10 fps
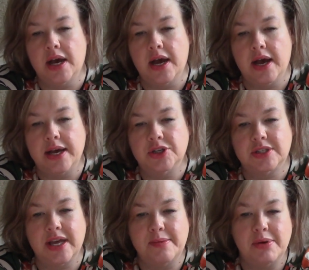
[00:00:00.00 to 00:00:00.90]
I
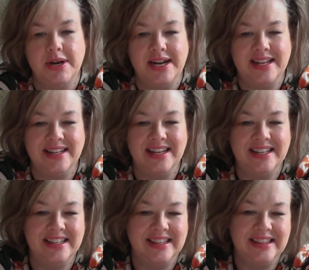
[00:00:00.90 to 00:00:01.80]
just kind of put it in
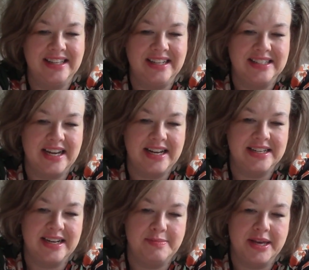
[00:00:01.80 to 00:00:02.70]
a little
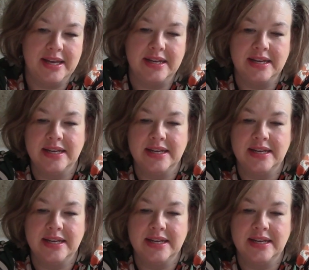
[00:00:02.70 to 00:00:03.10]
tiny bit